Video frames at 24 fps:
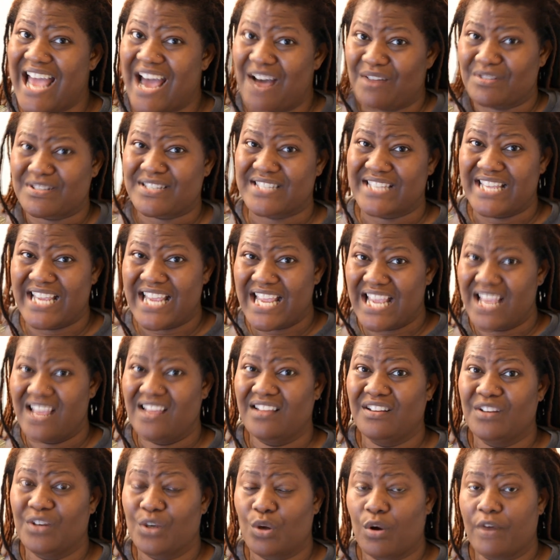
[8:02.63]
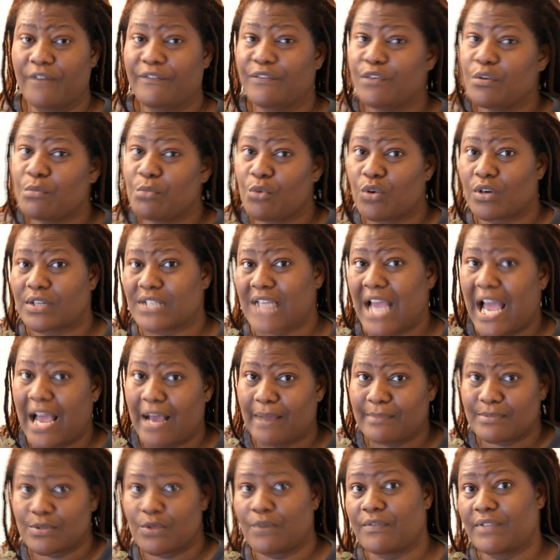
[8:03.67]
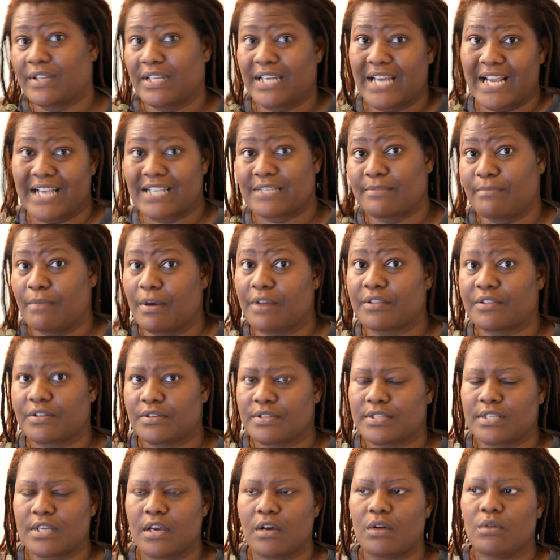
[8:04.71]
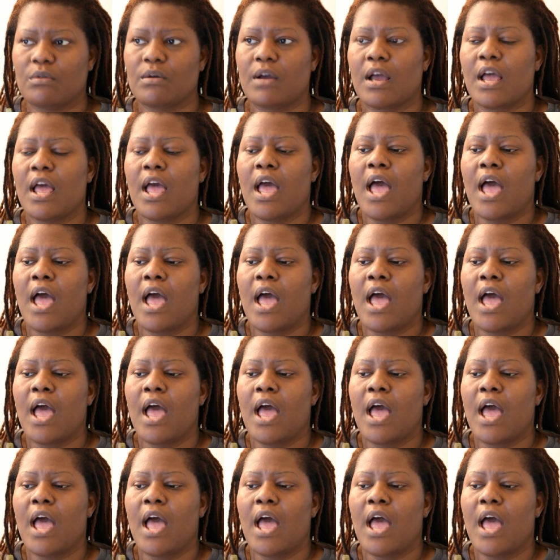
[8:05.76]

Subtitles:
I'll see, you know, a few more times over the next month or so